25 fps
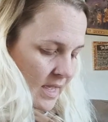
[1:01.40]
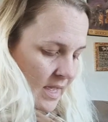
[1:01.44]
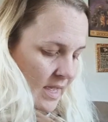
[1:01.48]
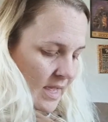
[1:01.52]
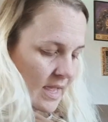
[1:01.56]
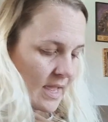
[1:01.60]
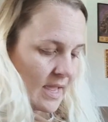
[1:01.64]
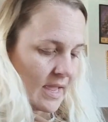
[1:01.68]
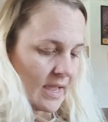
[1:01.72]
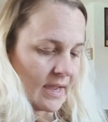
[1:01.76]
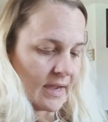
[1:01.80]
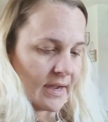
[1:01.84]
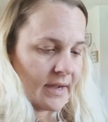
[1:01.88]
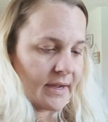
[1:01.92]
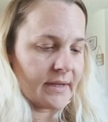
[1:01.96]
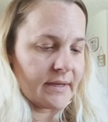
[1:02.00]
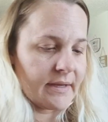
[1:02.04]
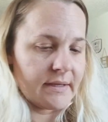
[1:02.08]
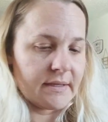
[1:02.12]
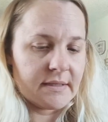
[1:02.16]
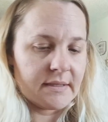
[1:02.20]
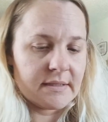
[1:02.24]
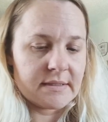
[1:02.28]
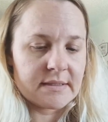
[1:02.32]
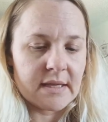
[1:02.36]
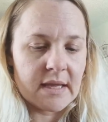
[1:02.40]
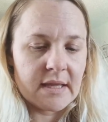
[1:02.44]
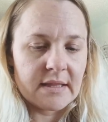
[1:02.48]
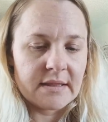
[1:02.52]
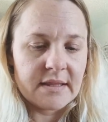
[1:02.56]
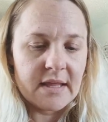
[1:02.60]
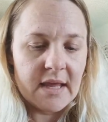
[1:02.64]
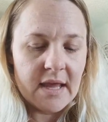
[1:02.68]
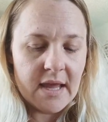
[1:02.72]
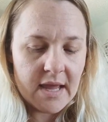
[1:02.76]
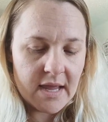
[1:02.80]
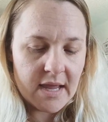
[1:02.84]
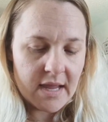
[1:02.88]
And
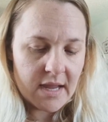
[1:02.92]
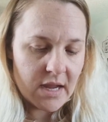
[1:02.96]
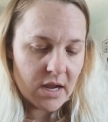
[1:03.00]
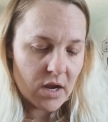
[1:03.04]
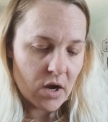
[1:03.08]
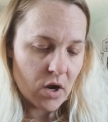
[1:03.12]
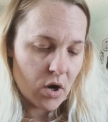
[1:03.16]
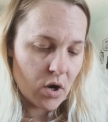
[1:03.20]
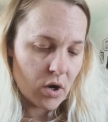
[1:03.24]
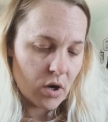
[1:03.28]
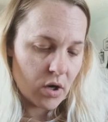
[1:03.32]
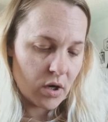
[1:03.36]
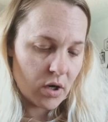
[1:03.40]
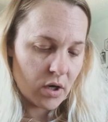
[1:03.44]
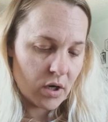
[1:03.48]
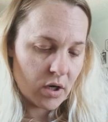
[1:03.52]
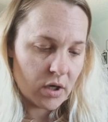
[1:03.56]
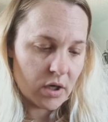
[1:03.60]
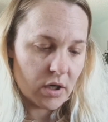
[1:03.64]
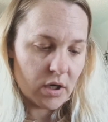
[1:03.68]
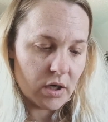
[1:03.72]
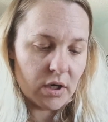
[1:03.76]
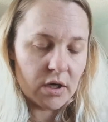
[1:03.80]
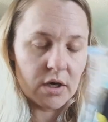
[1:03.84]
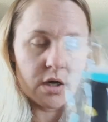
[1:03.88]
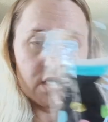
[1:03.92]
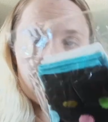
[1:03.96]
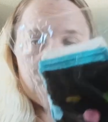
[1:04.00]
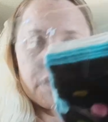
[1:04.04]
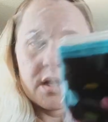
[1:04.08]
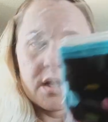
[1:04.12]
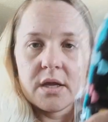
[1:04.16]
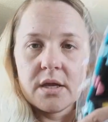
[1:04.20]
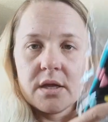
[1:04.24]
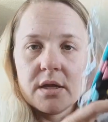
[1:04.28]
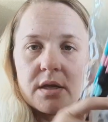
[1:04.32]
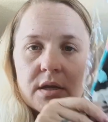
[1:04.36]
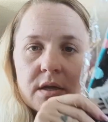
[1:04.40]
they are
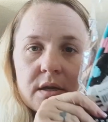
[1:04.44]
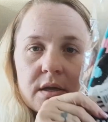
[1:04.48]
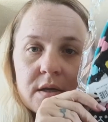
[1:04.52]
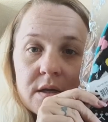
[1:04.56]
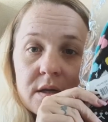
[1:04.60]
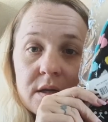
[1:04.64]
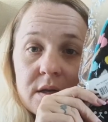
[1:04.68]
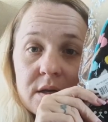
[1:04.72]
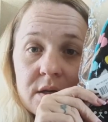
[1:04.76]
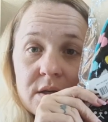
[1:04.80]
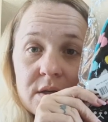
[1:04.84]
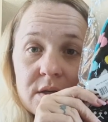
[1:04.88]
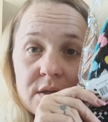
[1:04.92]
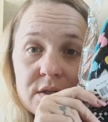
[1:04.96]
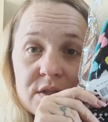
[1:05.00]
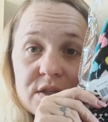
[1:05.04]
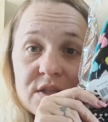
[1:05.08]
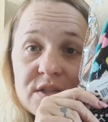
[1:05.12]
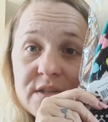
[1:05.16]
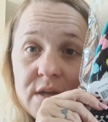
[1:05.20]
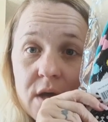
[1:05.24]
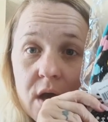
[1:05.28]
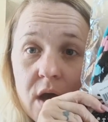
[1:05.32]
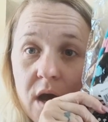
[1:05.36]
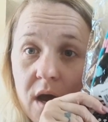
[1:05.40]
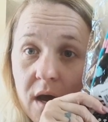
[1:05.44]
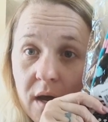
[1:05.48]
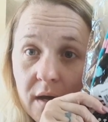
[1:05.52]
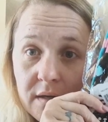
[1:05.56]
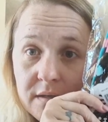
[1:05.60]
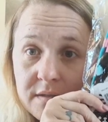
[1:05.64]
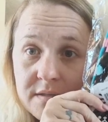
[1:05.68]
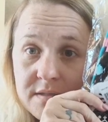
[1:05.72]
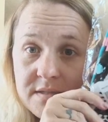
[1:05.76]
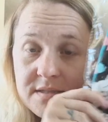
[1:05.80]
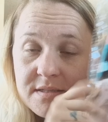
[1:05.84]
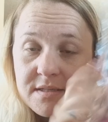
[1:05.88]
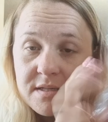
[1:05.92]

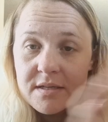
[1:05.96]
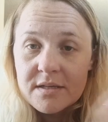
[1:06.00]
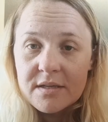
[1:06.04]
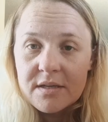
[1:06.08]
socks.